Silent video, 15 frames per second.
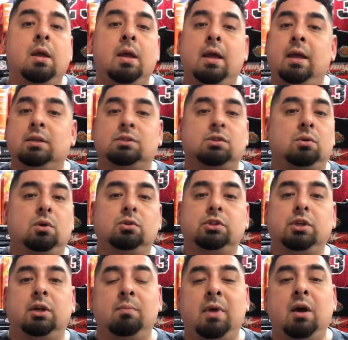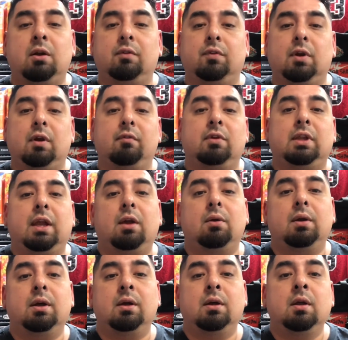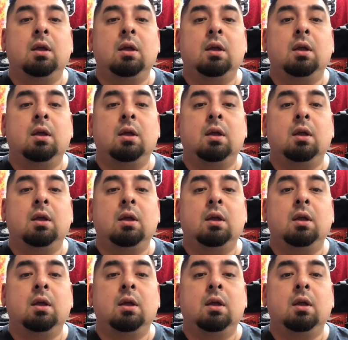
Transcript: And so go check them out if you're ever in the area.